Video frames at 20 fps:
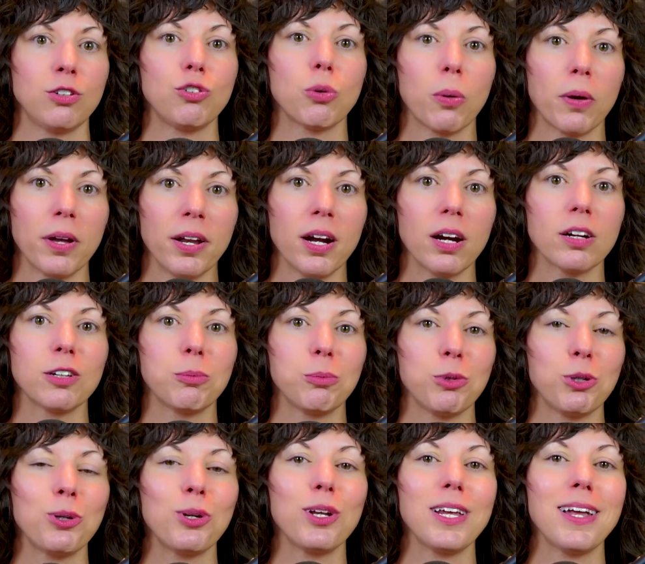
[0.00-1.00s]
Join our
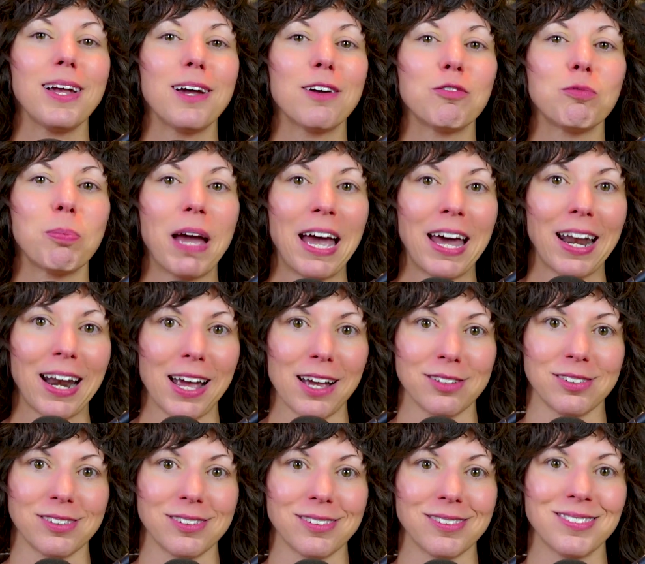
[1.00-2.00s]
community of
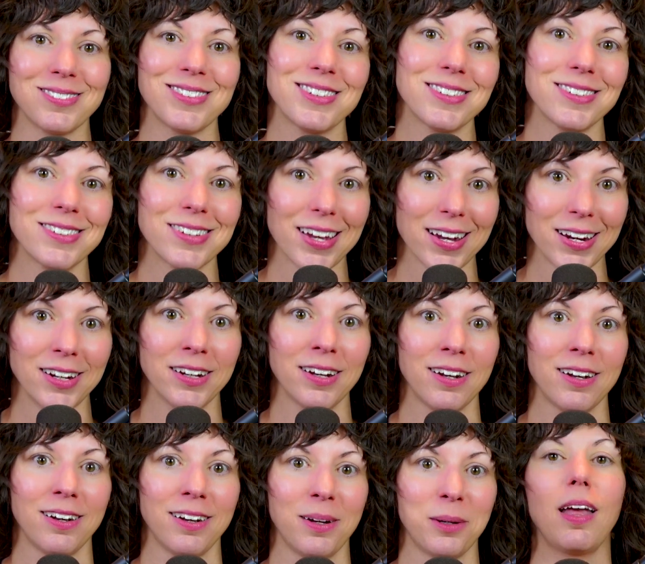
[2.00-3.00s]
badasses
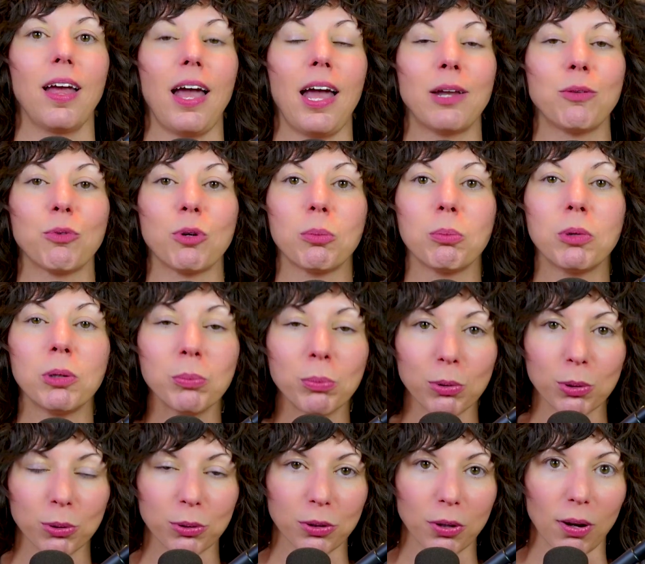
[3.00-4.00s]
today. And
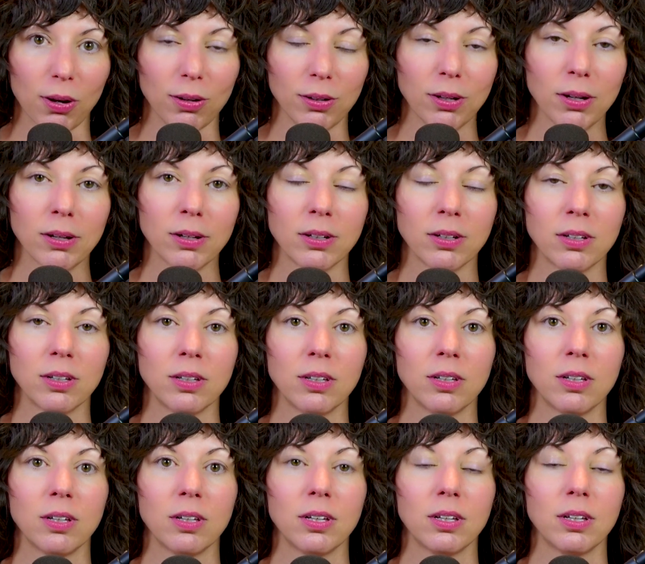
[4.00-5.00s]
remember, y'all,
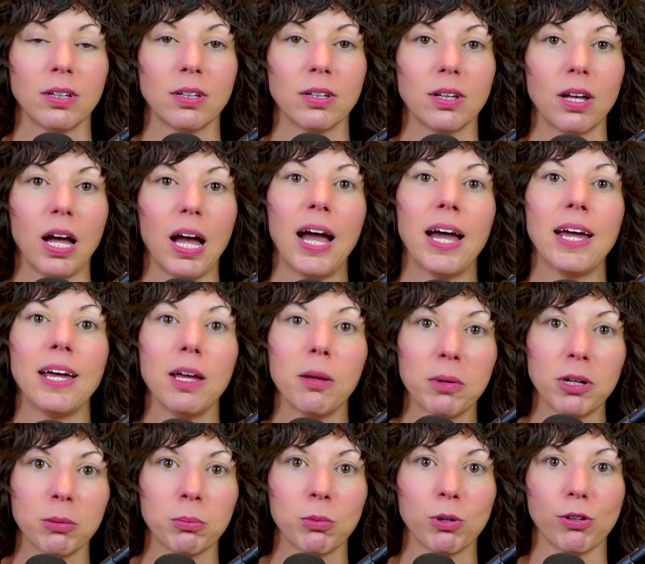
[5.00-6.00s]
I
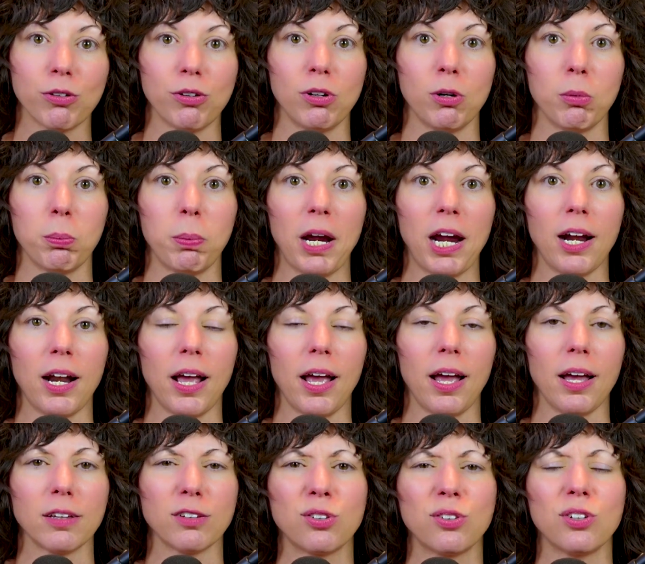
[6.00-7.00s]
am an emotional
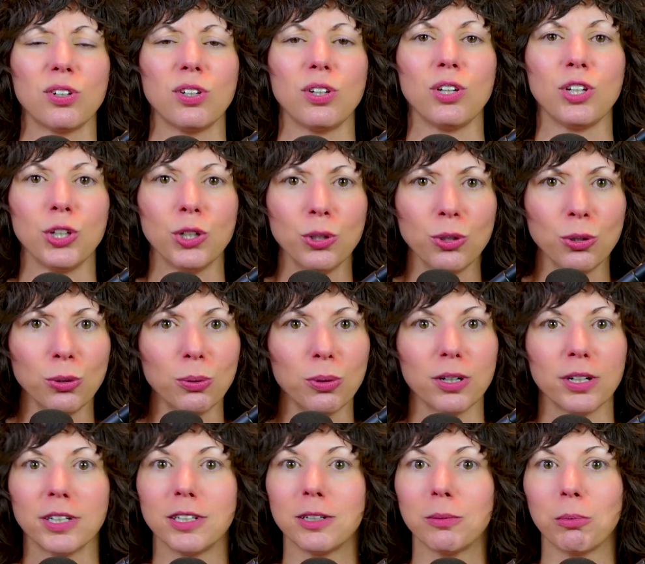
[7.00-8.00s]
badass. You
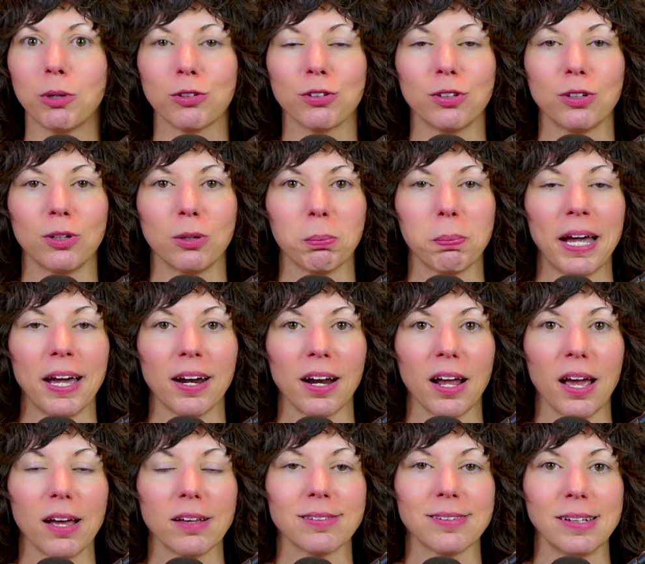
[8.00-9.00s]
are an emotional
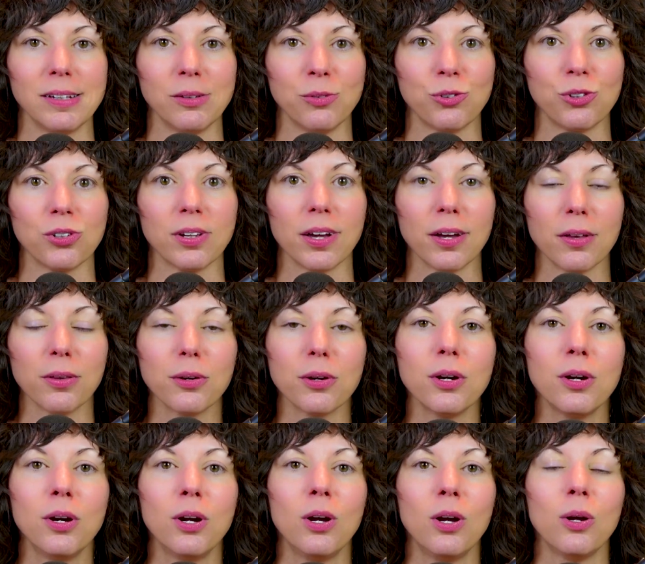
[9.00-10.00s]
badass. And
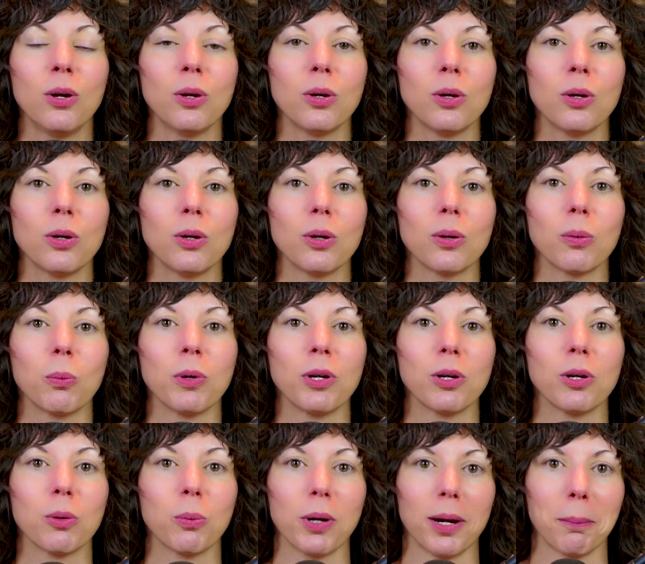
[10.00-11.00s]
together,
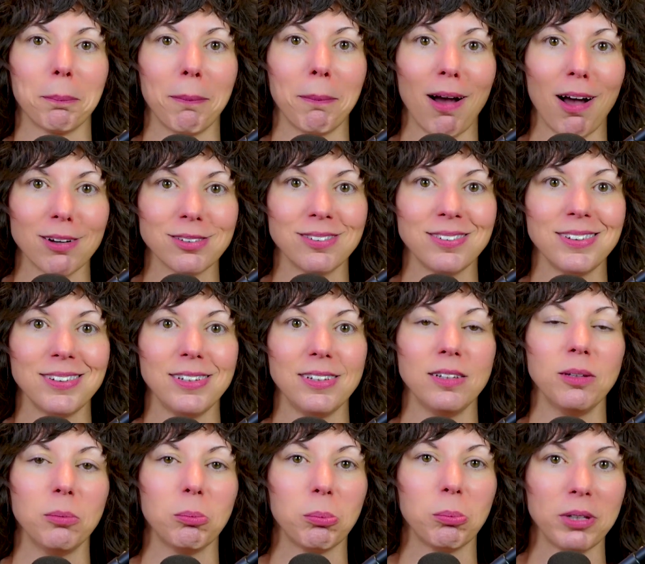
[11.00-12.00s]
we are where
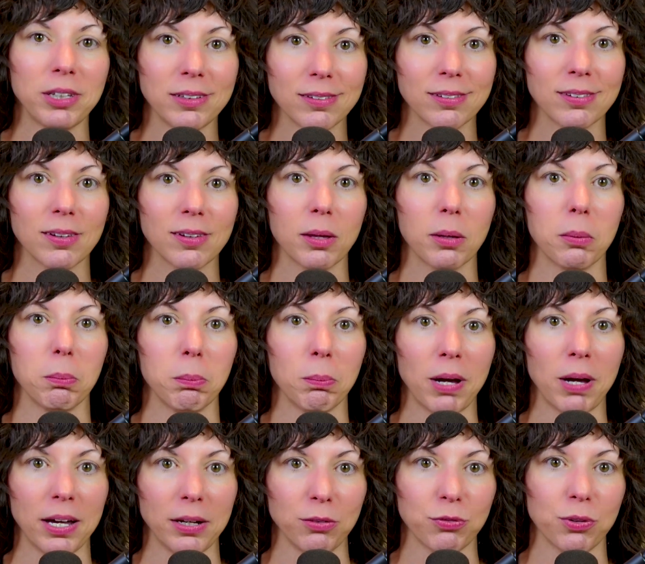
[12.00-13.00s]
Moxie meets
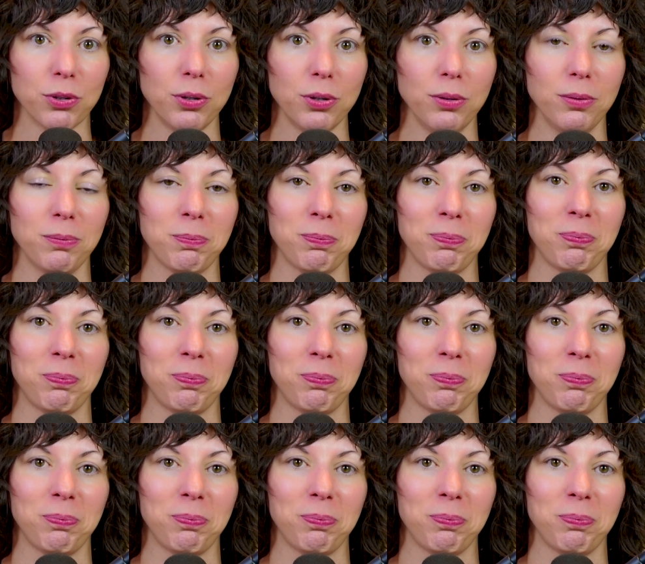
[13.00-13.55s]
mindful.